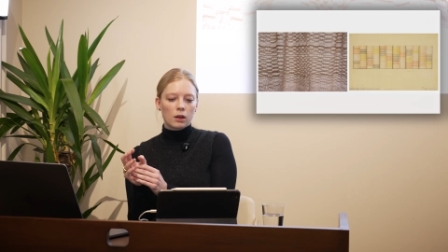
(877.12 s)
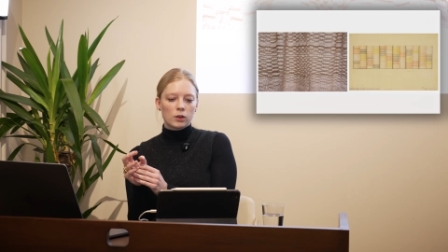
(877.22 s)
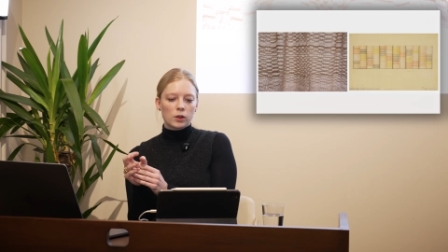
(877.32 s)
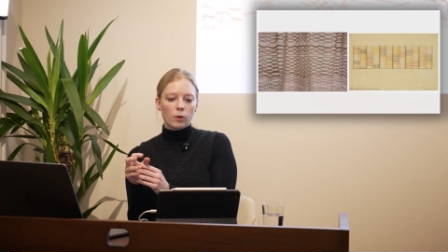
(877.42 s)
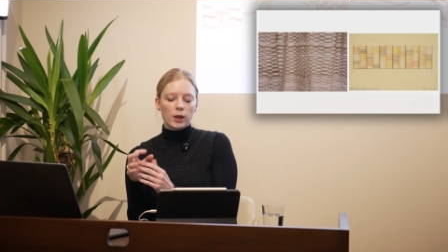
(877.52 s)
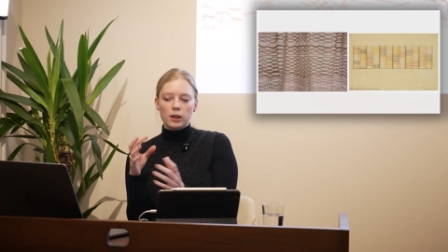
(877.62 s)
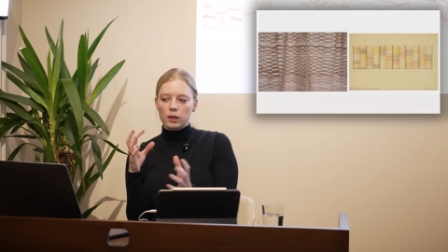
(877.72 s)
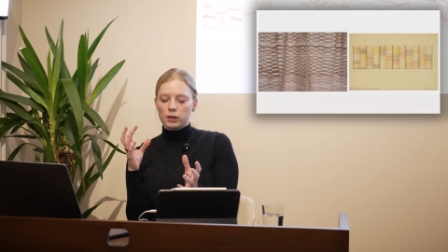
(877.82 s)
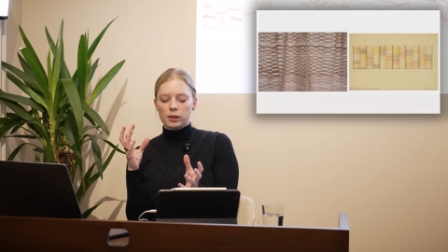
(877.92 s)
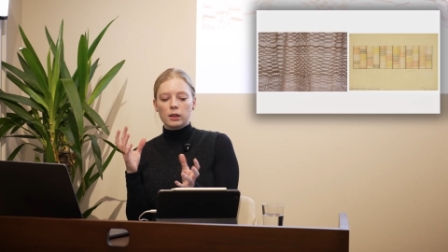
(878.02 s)
So in
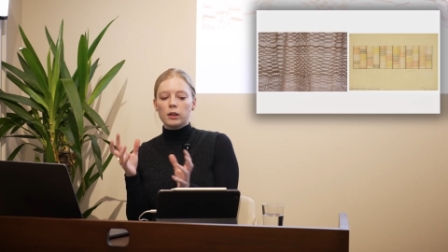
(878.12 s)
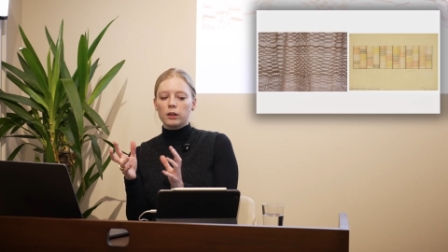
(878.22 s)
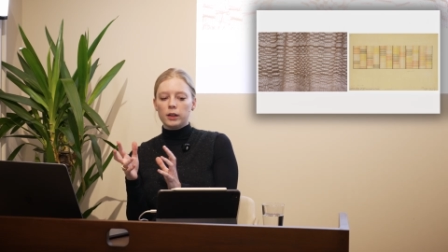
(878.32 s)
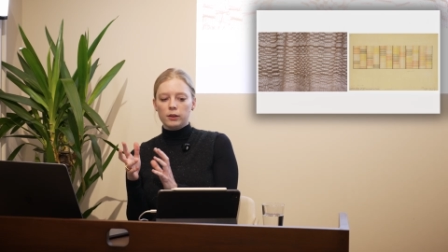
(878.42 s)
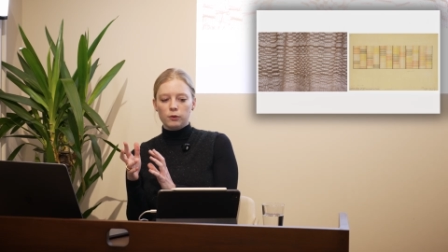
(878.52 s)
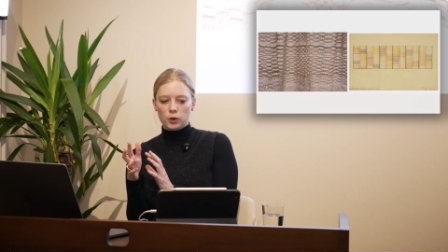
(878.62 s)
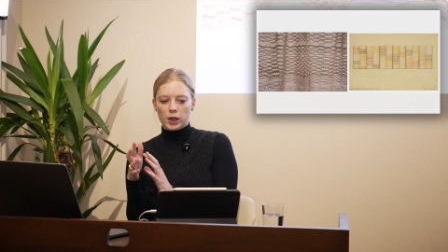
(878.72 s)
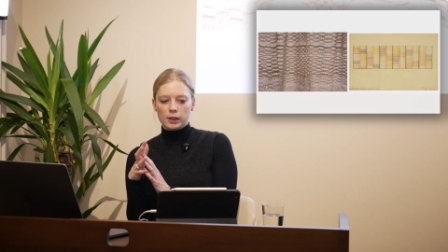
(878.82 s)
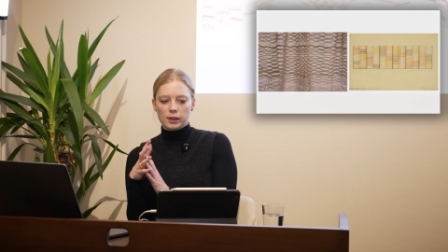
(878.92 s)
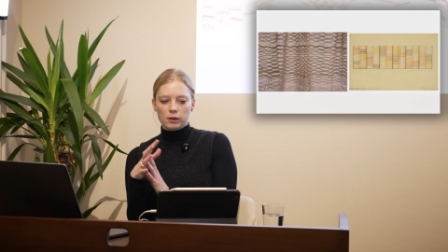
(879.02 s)
his theory of
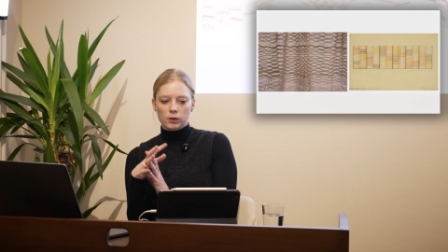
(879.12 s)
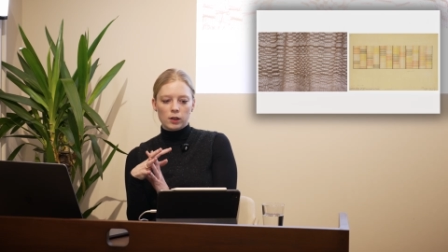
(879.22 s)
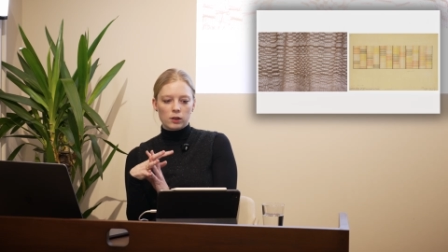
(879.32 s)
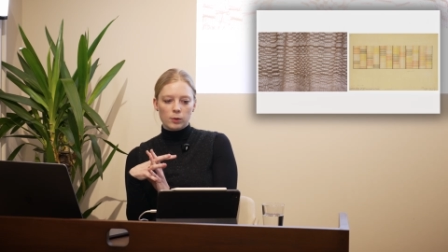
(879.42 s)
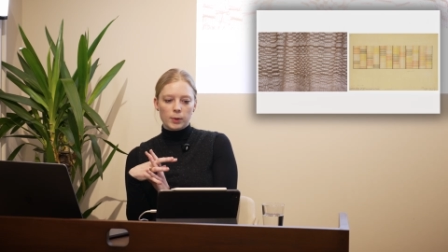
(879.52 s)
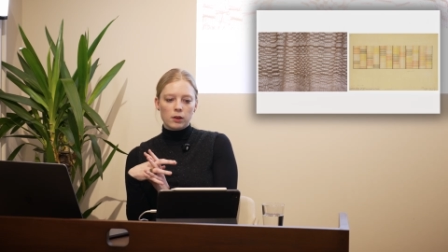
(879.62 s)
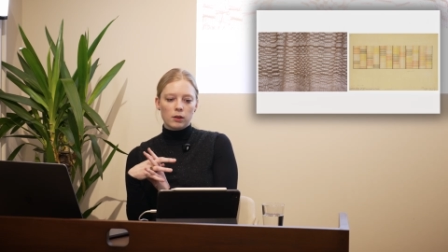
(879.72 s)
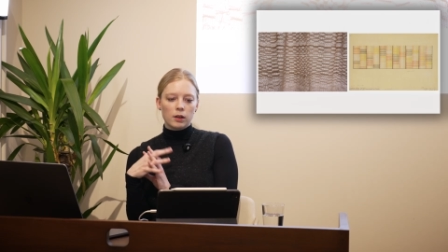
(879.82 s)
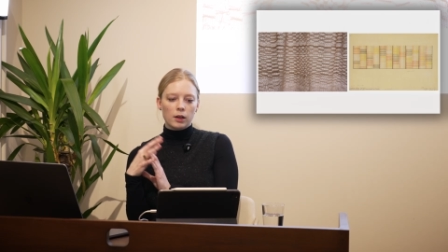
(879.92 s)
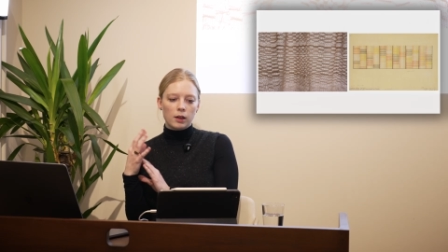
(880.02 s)
dress, he talked
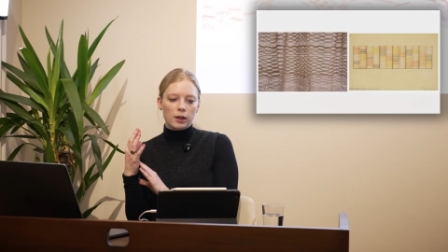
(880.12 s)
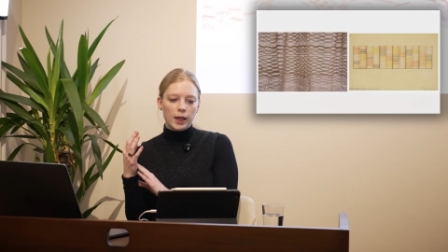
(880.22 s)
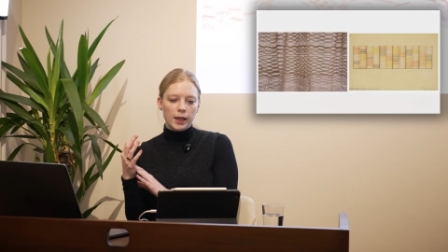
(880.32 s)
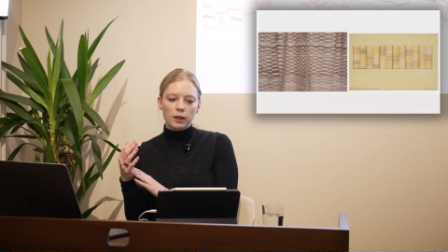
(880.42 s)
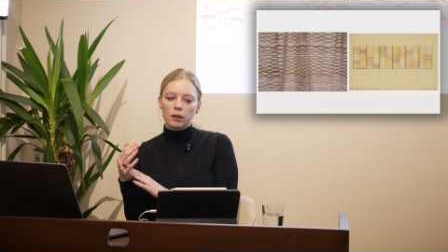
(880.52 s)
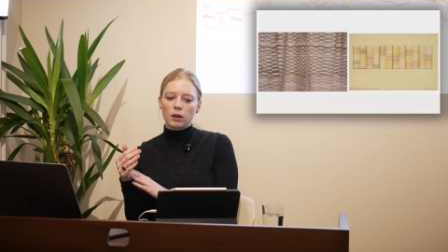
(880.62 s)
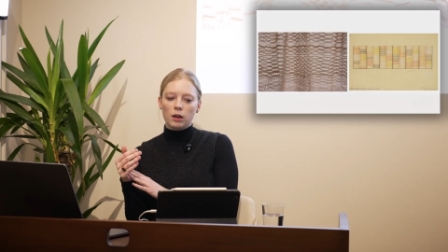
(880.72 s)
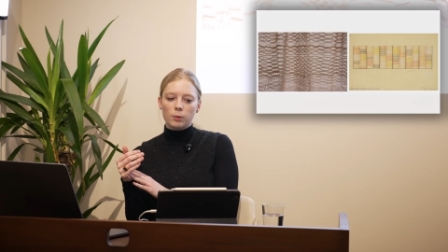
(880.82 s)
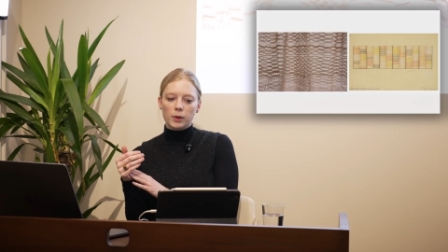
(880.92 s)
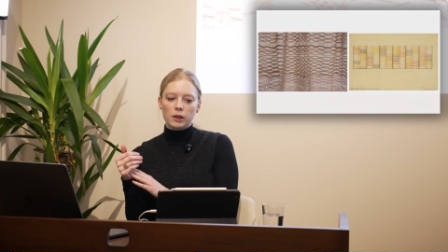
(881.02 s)
about hanging
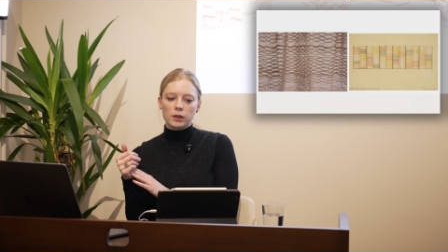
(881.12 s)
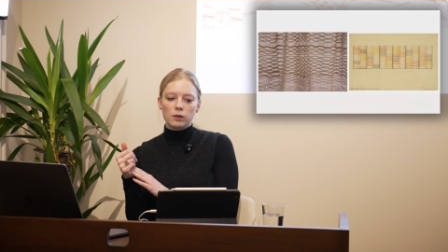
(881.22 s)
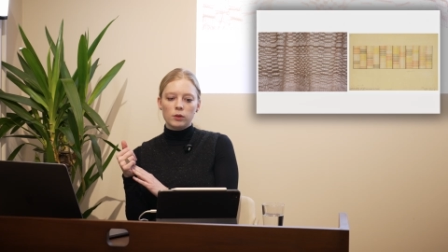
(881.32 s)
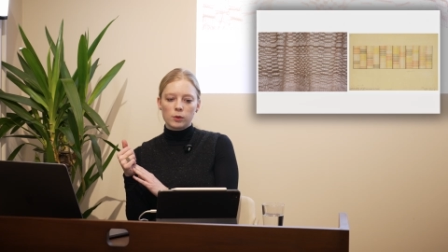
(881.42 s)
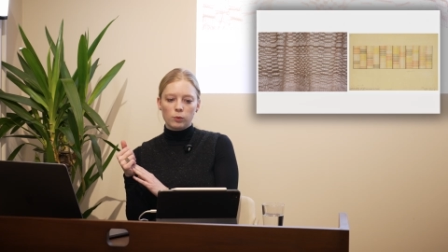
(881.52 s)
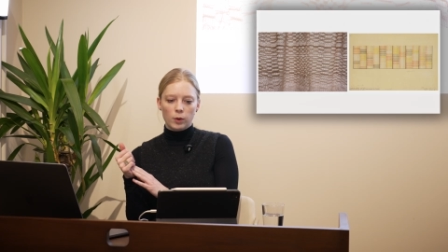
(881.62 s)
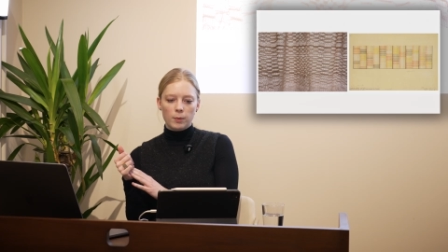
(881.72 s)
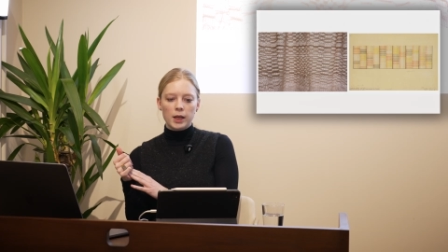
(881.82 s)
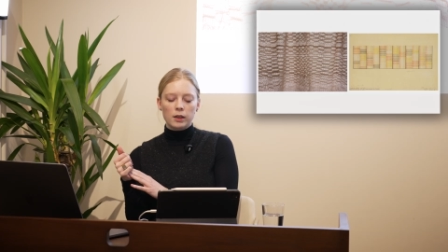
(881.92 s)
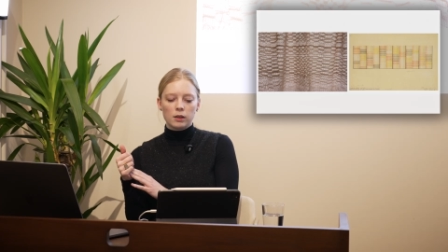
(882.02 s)
carpets
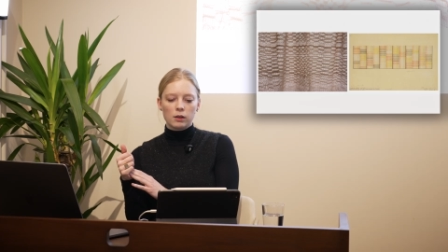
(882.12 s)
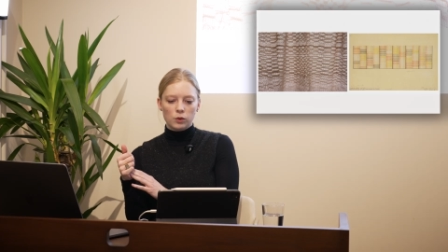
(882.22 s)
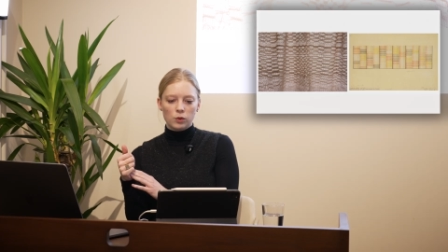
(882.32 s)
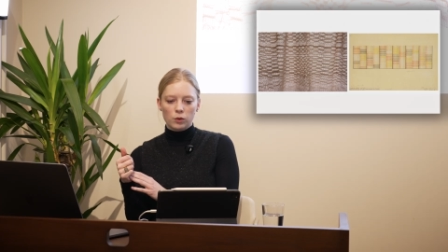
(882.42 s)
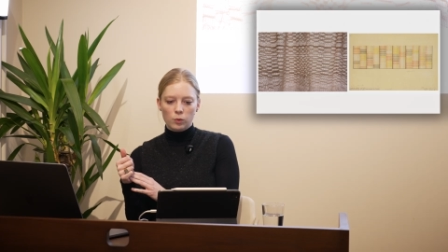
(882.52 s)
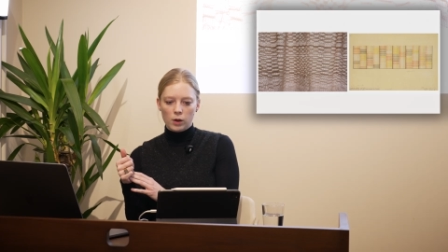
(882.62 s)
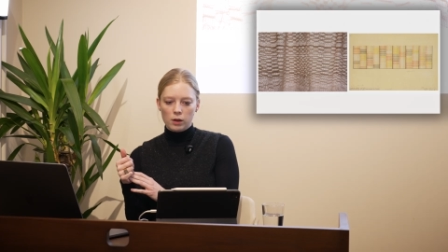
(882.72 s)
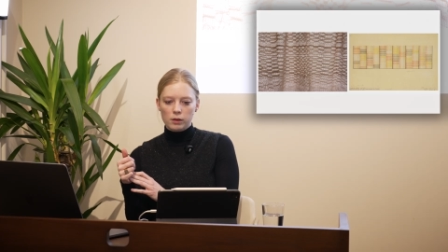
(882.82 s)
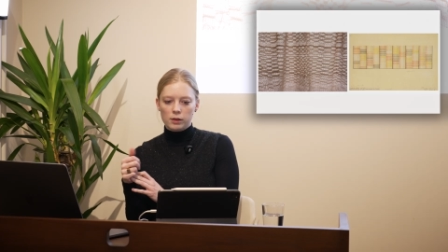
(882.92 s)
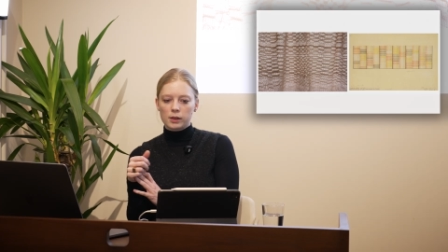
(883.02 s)
remained the true
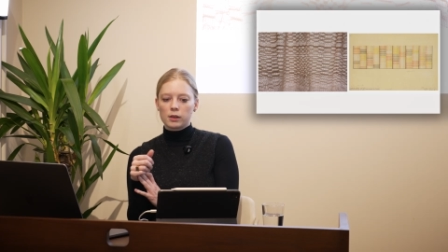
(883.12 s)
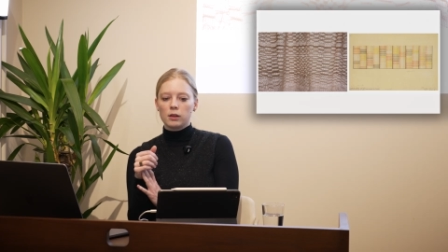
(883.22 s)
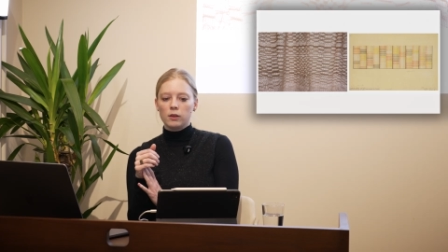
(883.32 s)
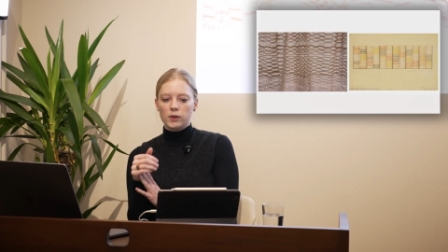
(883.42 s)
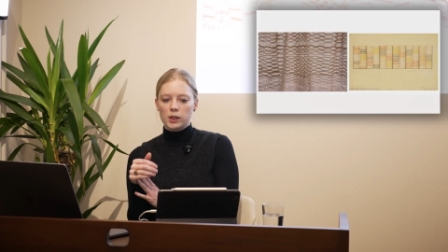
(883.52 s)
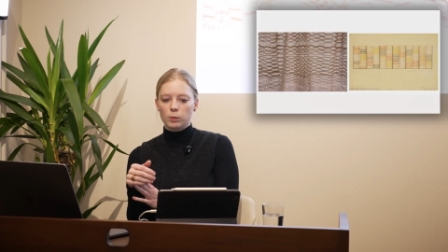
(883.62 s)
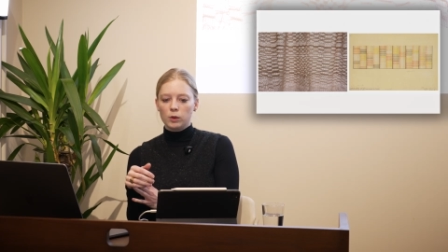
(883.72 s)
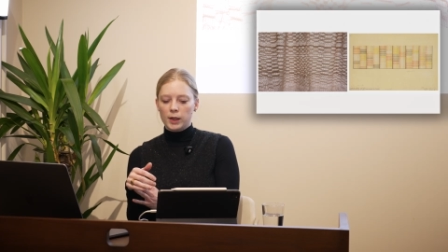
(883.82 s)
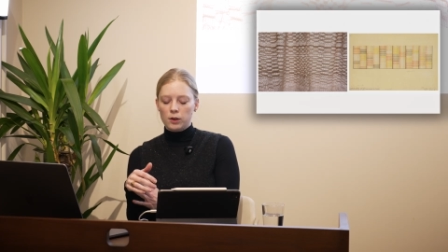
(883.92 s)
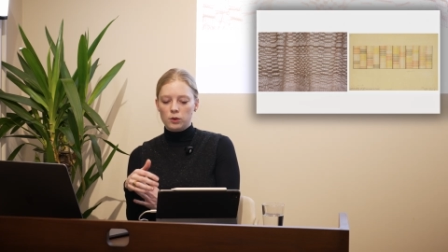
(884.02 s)
walls, the
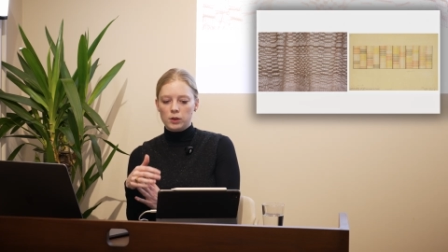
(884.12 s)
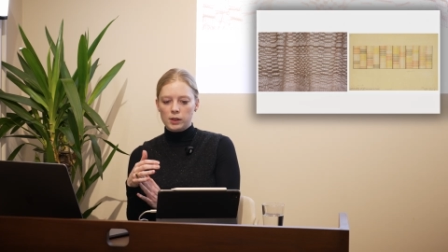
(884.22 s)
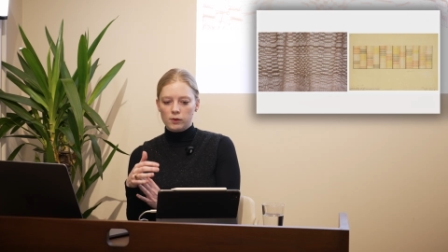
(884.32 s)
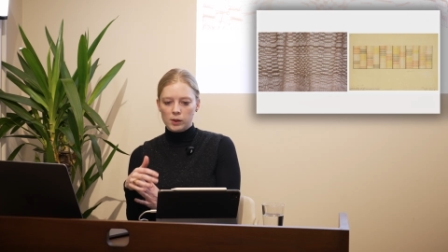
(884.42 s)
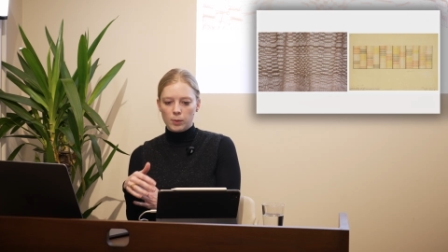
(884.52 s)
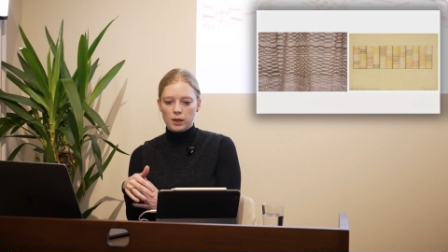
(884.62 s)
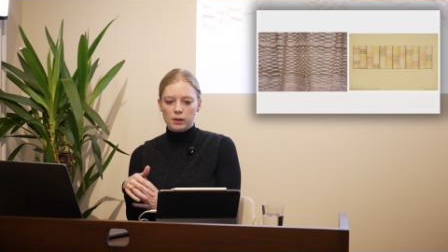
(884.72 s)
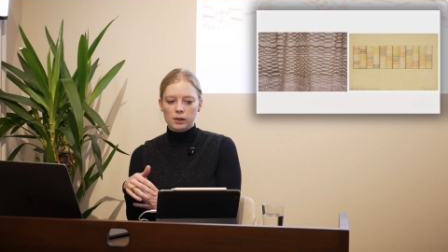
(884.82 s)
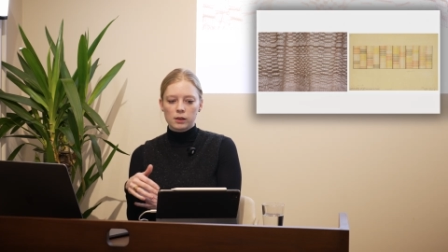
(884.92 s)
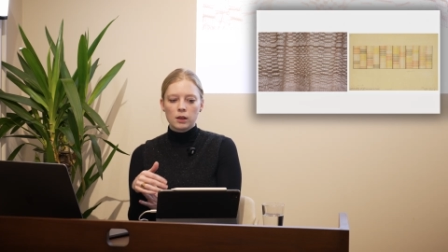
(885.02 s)
visible boundaries of
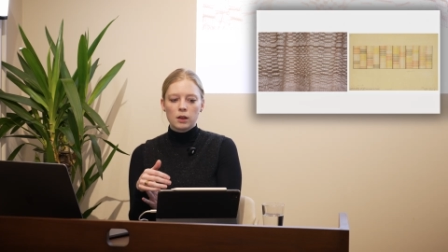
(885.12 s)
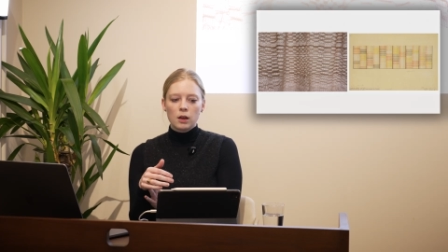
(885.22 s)
space.